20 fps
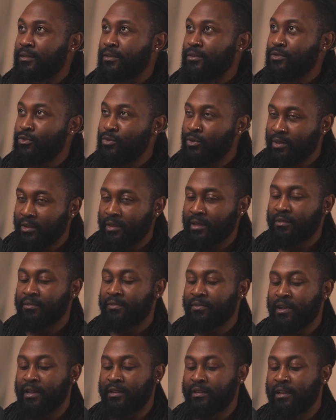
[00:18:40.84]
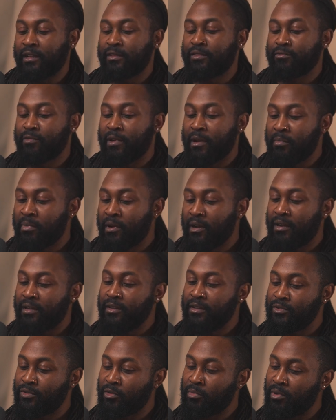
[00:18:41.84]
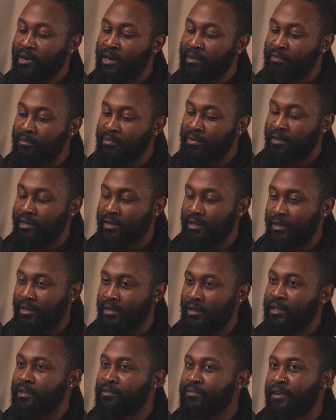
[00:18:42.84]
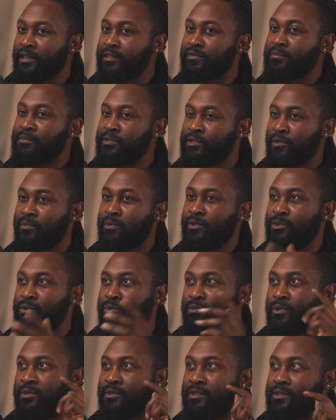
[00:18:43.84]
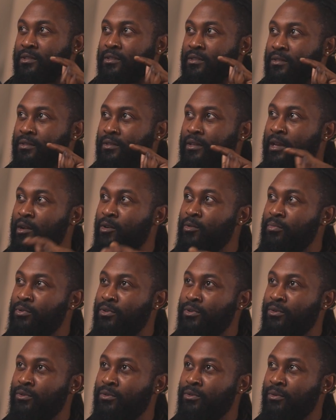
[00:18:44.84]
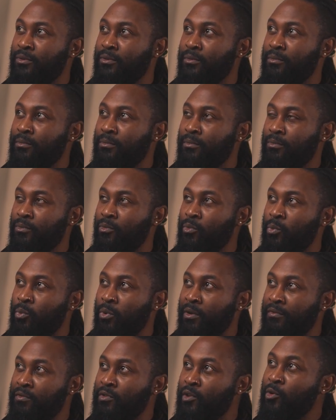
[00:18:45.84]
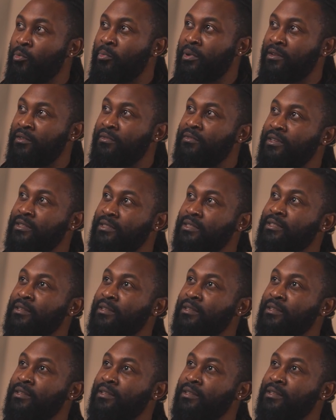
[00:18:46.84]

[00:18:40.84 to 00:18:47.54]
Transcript: you can then find like the right parties or private party. Get advice from someone who wants to help you with no benefit to